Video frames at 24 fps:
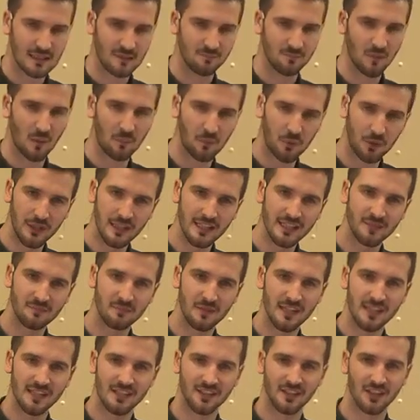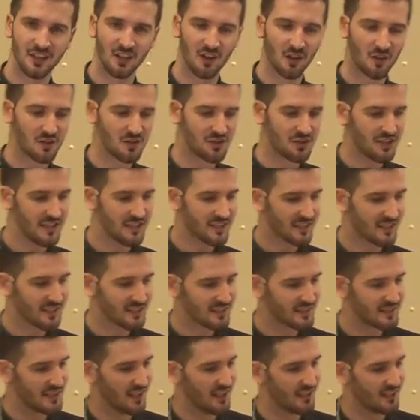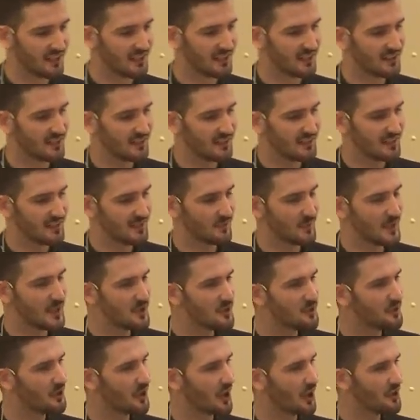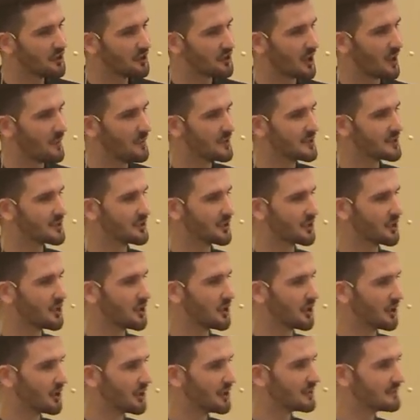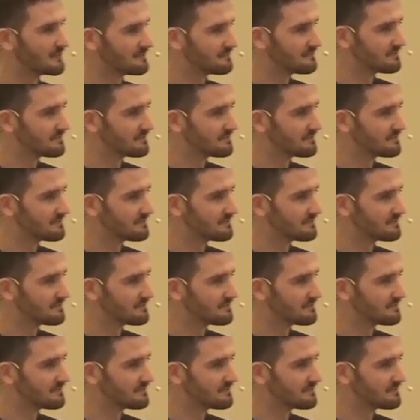But praise be to the Lord Jesus that we know the outcome is secure.